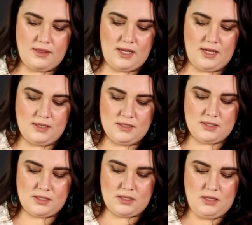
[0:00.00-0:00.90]

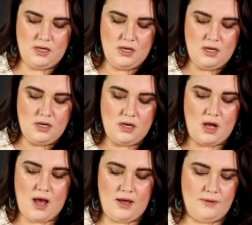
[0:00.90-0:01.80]
these,
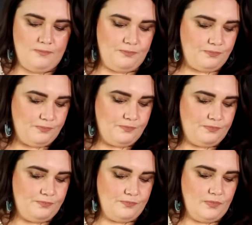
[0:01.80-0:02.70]
you
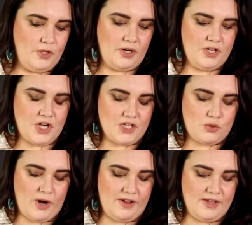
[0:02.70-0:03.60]
can
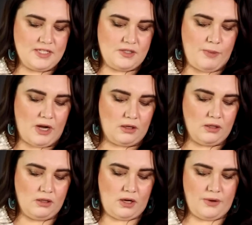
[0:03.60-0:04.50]
adjust where this
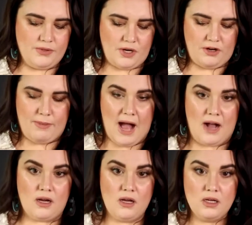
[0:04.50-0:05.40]
buckle goes on your
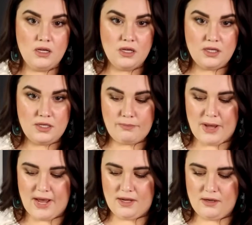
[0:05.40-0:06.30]
back
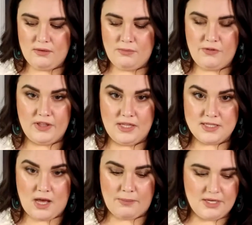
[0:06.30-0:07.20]
by moving
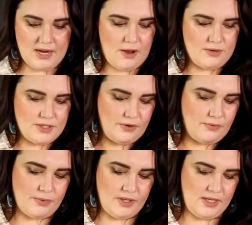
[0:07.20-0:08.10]
these up and down,
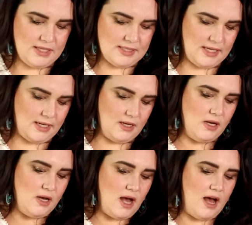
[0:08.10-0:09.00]
so really easy.
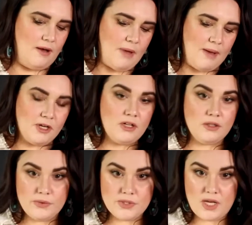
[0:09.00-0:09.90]
I'm gonna
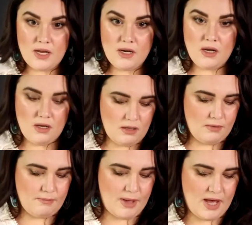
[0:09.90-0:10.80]
loosen
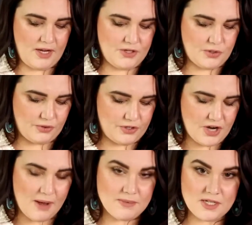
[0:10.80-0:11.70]
my shoulder
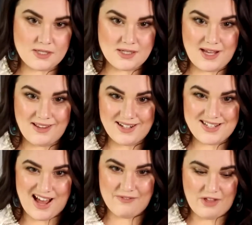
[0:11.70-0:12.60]
straps just because I like to
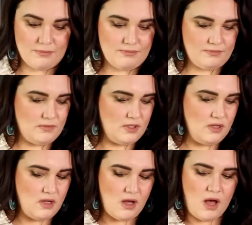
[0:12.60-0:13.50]
have them
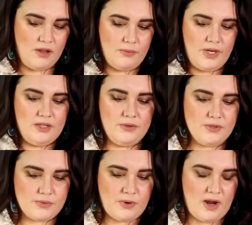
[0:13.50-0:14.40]
all the way
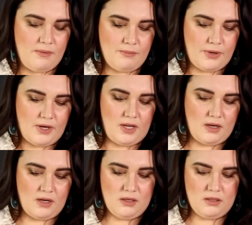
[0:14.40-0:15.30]
loose when I'm
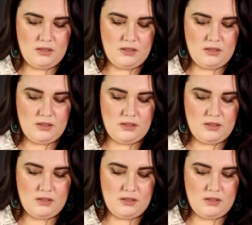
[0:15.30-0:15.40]
putting